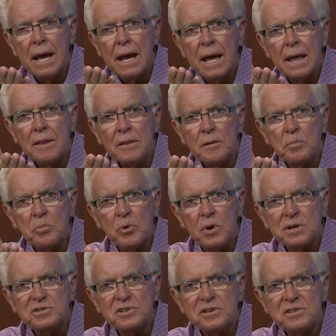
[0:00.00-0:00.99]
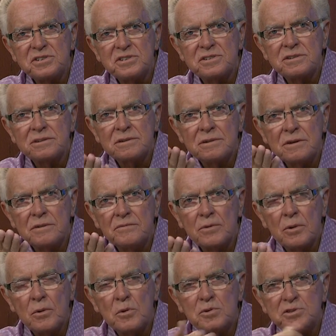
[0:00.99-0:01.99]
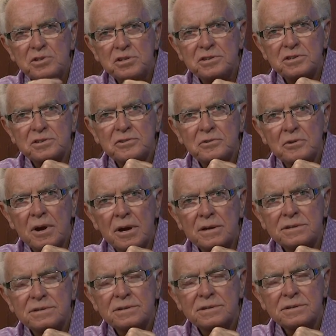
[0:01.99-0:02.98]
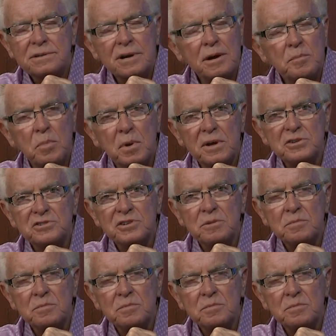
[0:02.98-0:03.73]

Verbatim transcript: and the presence of the Lord Jesus Christ. God bless you.